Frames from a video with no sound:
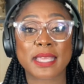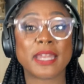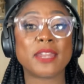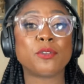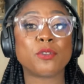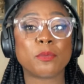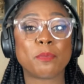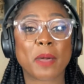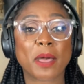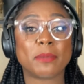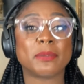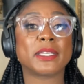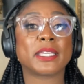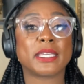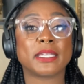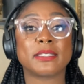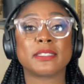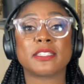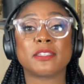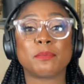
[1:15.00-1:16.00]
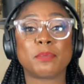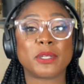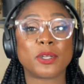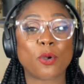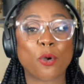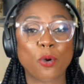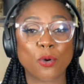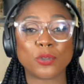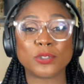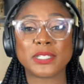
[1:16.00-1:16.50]
Republicans have been
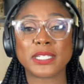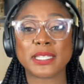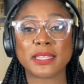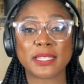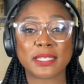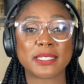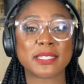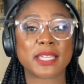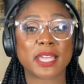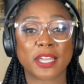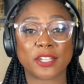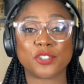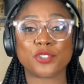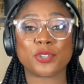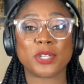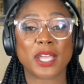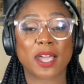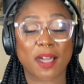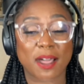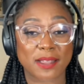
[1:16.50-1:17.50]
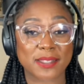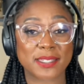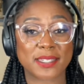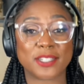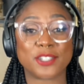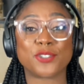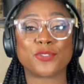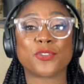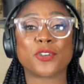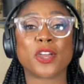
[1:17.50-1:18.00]
holding this country
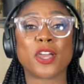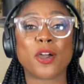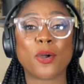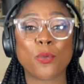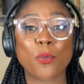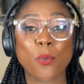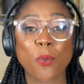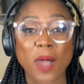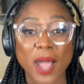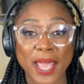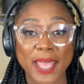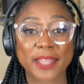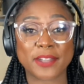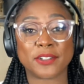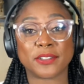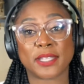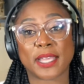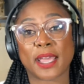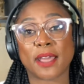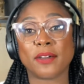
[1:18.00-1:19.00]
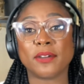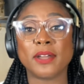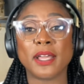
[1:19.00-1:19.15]
hostage for a while now.